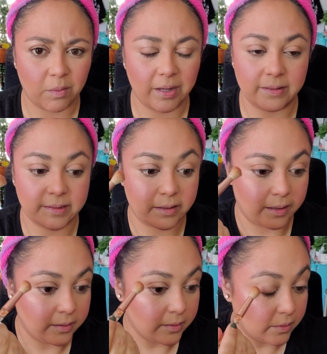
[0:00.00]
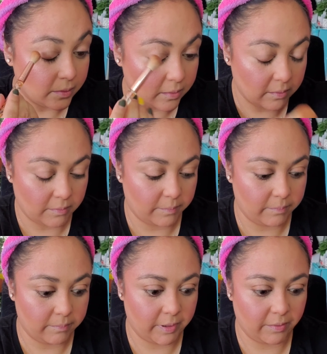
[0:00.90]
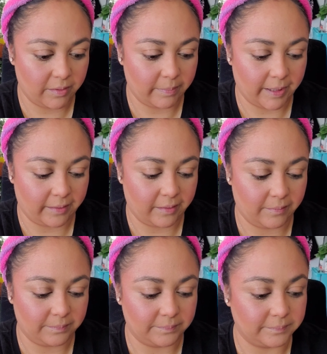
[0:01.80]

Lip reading: why did I say that? Mirror in the back here.